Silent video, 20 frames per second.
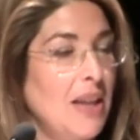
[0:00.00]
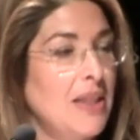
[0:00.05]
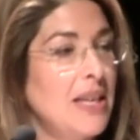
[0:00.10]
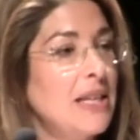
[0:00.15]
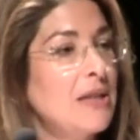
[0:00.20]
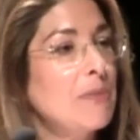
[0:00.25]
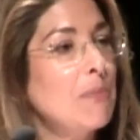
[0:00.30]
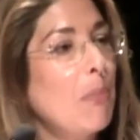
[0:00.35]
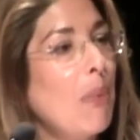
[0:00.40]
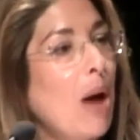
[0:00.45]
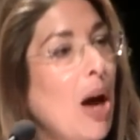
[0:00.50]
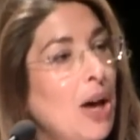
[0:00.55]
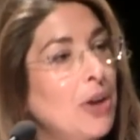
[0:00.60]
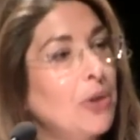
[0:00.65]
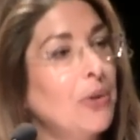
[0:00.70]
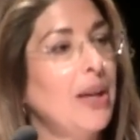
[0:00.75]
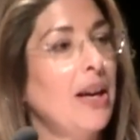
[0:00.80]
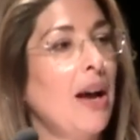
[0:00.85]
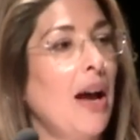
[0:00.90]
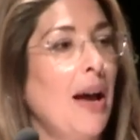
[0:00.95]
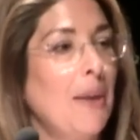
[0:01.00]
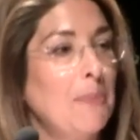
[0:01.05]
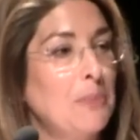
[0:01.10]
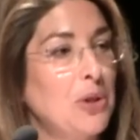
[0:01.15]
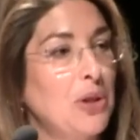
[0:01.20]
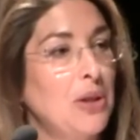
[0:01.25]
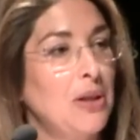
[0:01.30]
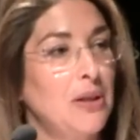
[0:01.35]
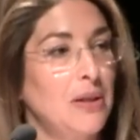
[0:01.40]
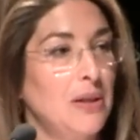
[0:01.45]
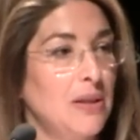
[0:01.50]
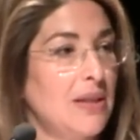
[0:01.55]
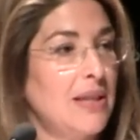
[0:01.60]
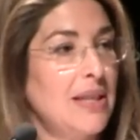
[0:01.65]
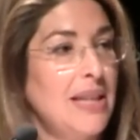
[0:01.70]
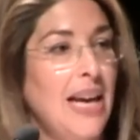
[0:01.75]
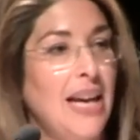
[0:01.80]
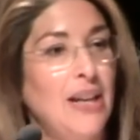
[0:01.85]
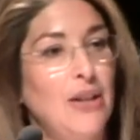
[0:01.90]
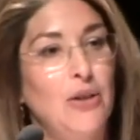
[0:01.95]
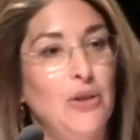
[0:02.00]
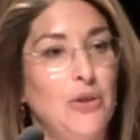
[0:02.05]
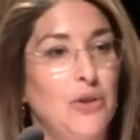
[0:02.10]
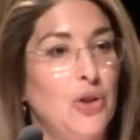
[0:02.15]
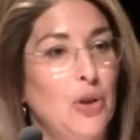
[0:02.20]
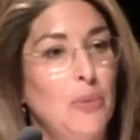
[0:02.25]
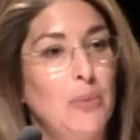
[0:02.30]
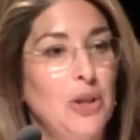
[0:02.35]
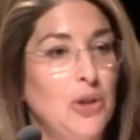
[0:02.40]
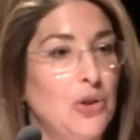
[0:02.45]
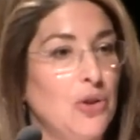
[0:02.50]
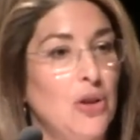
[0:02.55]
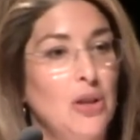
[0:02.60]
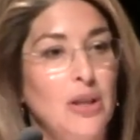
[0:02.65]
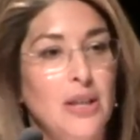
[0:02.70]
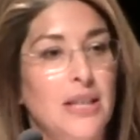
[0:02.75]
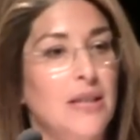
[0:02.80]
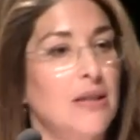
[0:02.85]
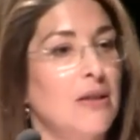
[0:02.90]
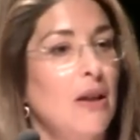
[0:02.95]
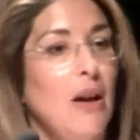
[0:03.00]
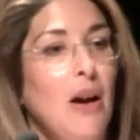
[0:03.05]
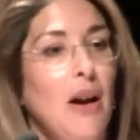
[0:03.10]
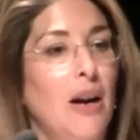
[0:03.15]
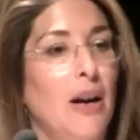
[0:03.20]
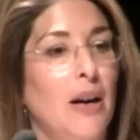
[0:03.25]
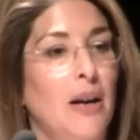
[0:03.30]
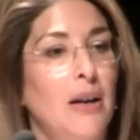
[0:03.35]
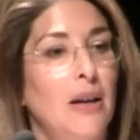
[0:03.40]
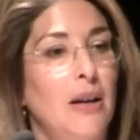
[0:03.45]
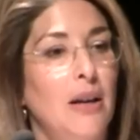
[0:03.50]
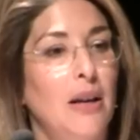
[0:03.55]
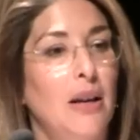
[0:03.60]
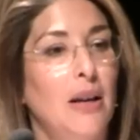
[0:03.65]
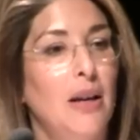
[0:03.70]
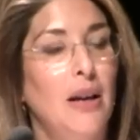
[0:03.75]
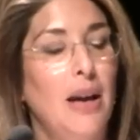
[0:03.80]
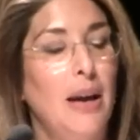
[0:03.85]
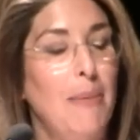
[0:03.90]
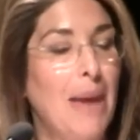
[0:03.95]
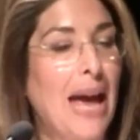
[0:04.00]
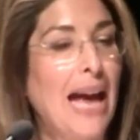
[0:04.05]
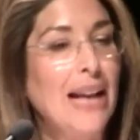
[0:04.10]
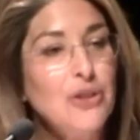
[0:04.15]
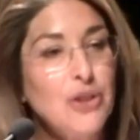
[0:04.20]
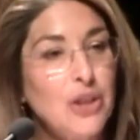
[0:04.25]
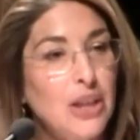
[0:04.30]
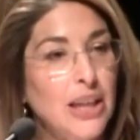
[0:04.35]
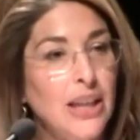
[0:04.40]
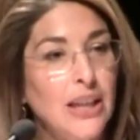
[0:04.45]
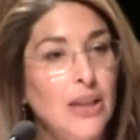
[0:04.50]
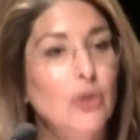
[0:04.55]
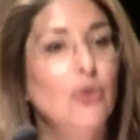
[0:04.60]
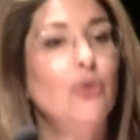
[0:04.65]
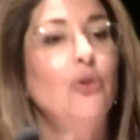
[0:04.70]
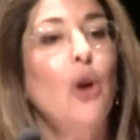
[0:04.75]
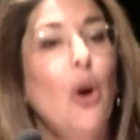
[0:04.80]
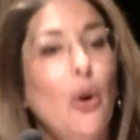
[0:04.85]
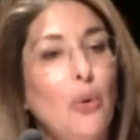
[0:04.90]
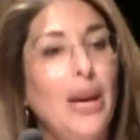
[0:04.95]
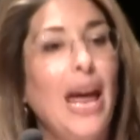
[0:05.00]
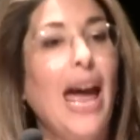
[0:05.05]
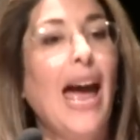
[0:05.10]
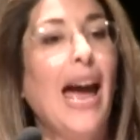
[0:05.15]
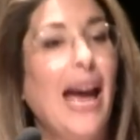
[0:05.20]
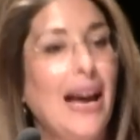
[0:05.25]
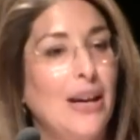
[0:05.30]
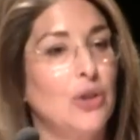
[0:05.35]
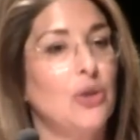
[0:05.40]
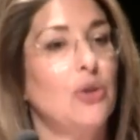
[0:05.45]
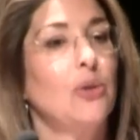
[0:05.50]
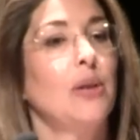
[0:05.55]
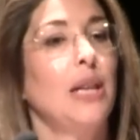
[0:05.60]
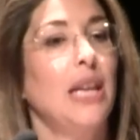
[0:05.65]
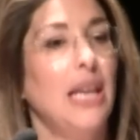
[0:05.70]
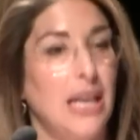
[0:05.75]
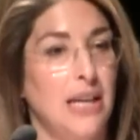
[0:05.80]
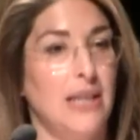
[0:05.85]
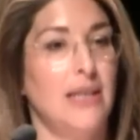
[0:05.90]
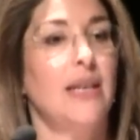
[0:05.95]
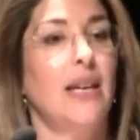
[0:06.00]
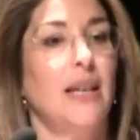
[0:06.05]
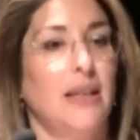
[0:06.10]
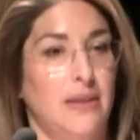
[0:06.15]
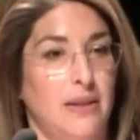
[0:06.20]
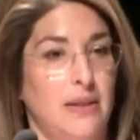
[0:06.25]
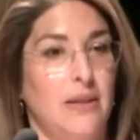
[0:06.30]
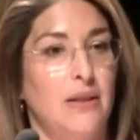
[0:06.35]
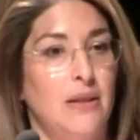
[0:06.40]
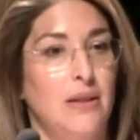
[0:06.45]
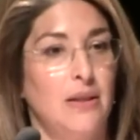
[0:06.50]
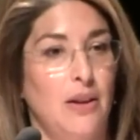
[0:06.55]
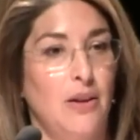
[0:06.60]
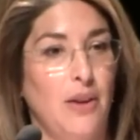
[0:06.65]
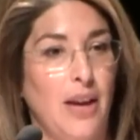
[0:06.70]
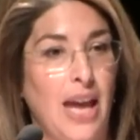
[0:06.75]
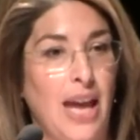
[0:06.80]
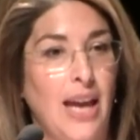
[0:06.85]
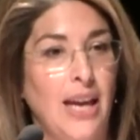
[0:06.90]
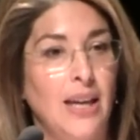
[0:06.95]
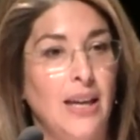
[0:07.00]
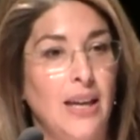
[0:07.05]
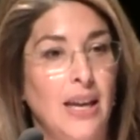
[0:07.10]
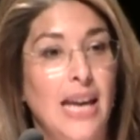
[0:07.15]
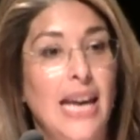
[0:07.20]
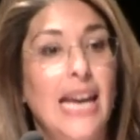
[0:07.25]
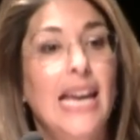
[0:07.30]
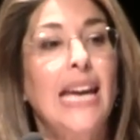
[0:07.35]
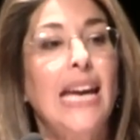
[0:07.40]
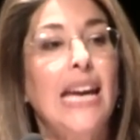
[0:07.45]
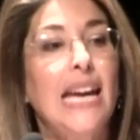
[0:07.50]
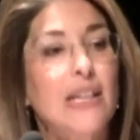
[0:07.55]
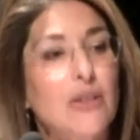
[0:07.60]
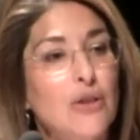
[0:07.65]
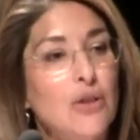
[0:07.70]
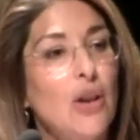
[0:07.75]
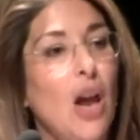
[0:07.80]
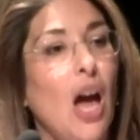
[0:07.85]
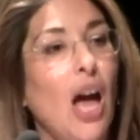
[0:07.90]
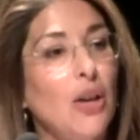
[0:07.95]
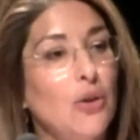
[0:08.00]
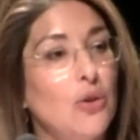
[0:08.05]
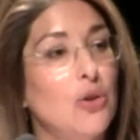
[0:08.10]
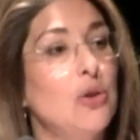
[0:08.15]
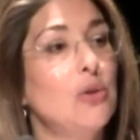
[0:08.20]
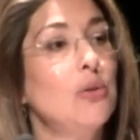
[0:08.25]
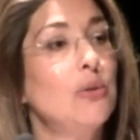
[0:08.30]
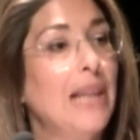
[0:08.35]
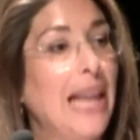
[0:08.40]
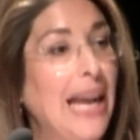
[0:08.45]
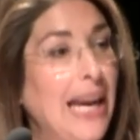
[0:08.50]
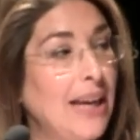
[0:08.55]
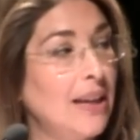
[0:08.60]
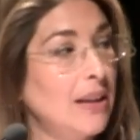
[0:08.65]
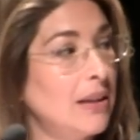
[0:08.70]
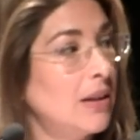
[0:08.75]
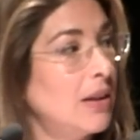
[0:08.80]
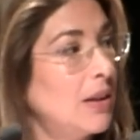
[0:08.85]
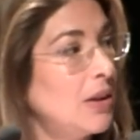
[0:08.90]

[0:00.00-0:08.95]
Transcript: These moderate options that German journalists are imagining don't actually exist, okay? It's not too late